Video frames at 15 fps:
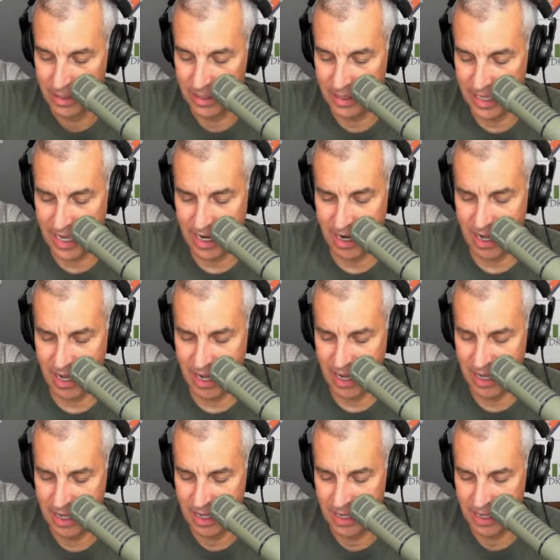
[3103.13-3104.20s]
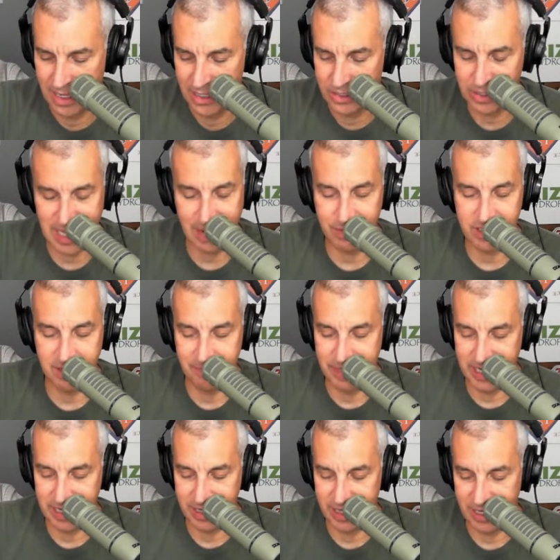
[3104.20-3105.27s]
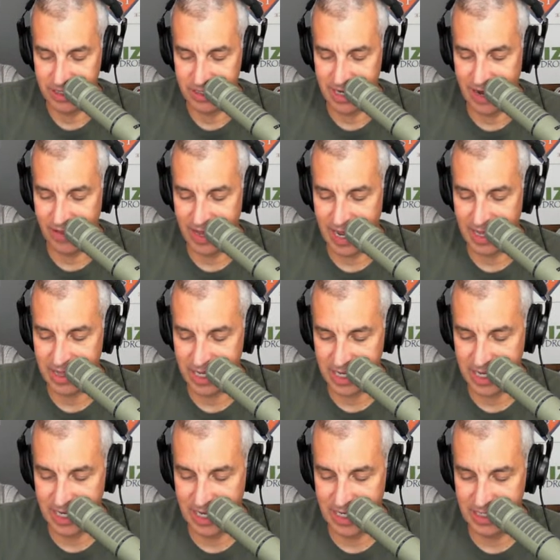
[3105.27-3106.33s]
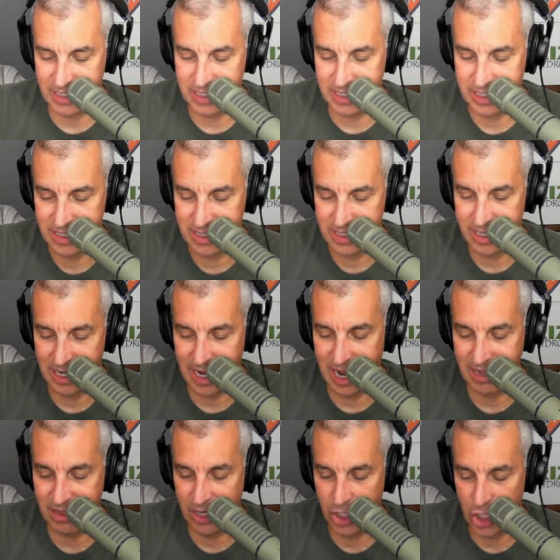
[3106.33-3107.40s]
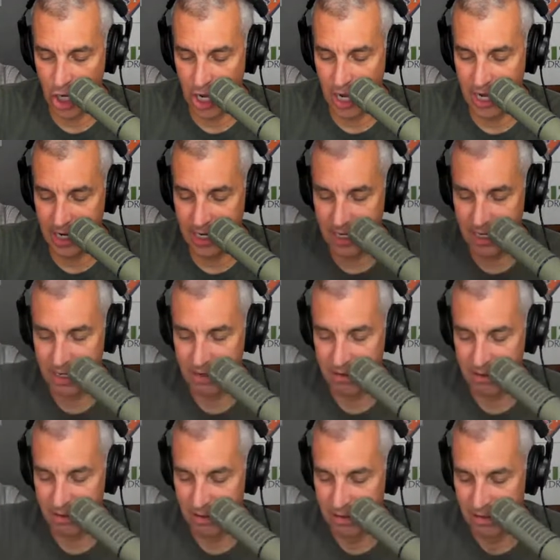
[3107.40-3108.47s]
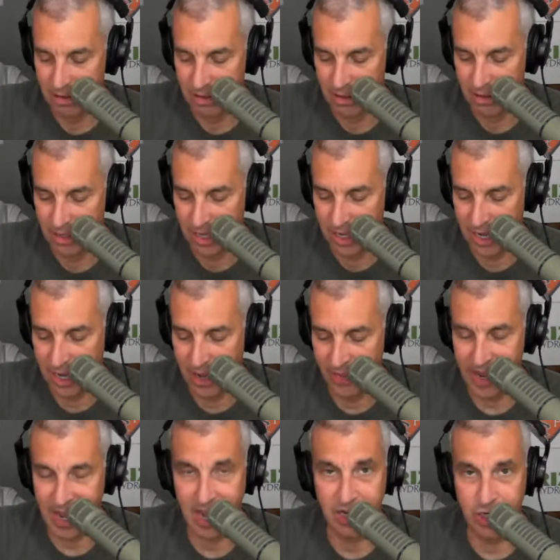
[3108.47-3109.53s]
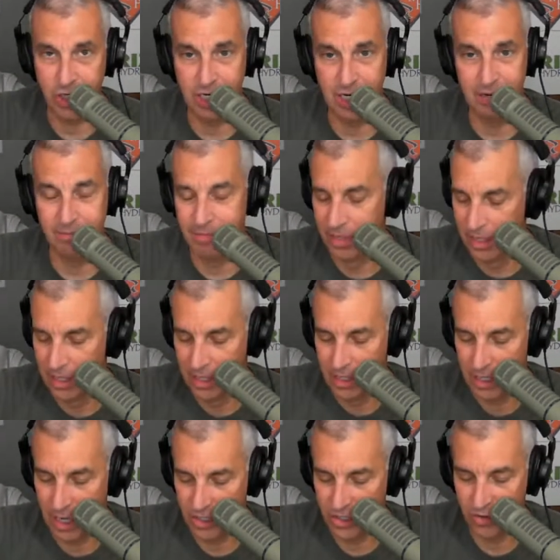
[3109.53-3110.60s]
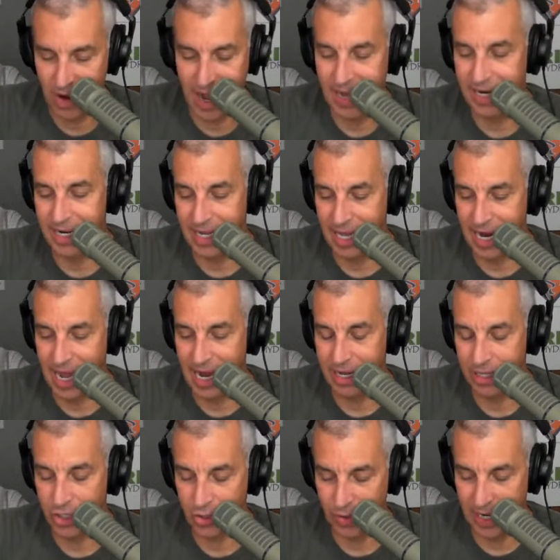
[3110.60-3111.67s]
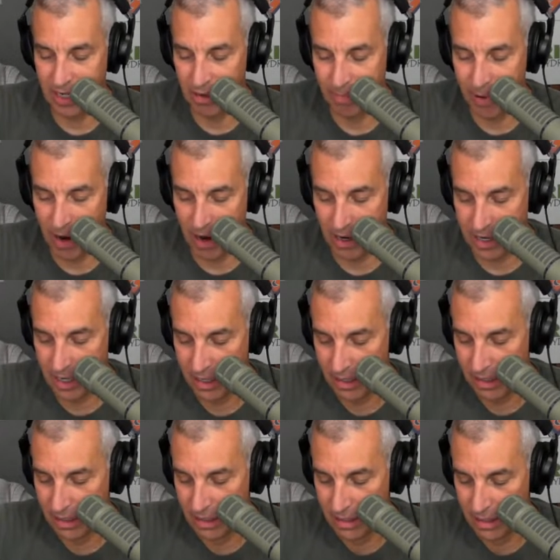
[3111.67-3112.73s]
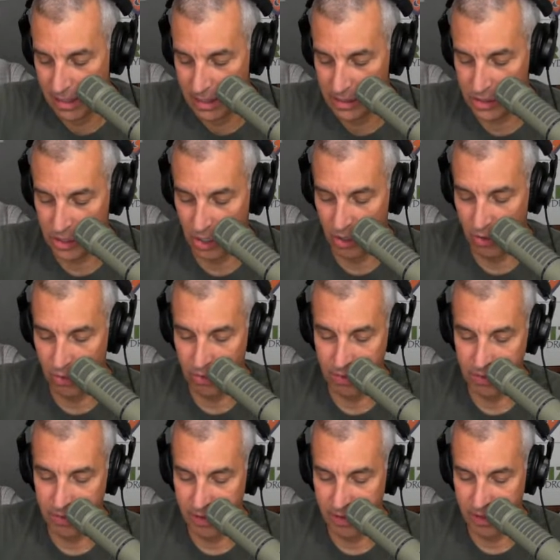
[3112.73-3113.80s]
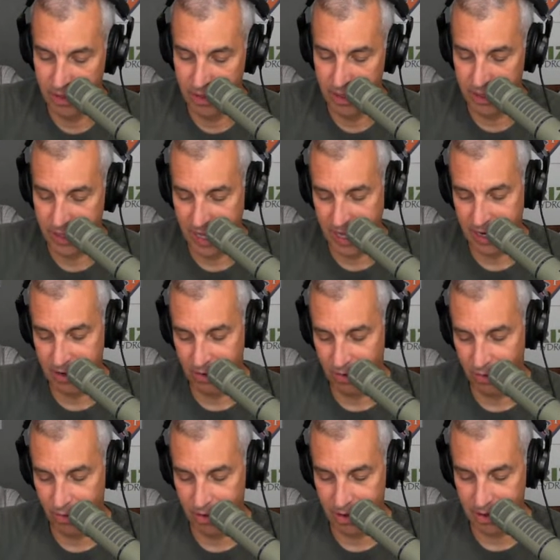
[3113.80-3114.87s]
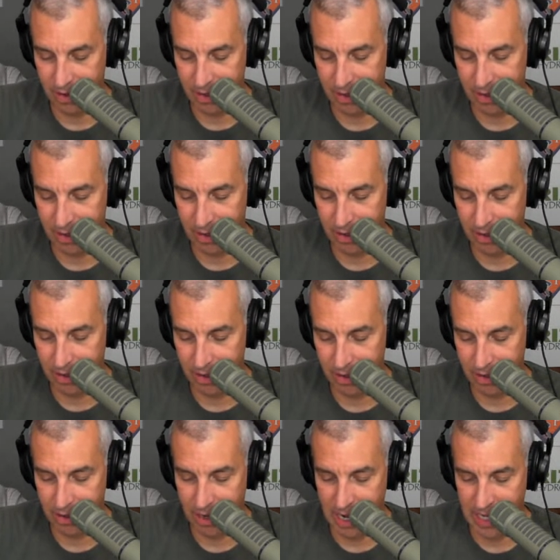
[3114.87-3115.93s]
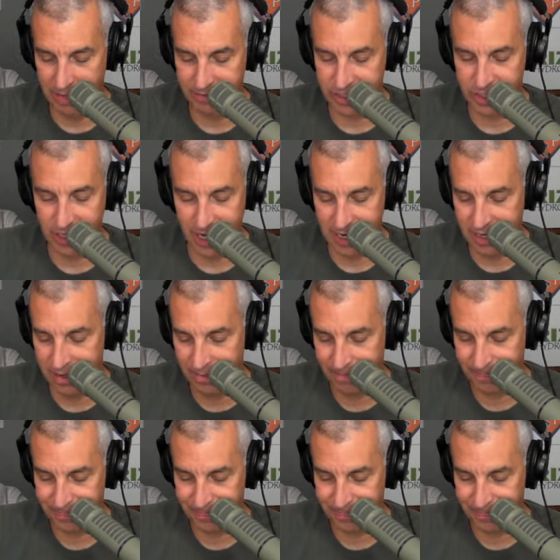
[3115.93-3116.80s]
And then, so that was a big thing. So now they got the kids, they got the dog, they got Jim trying to get out of the trailer park. So then all of a sudden,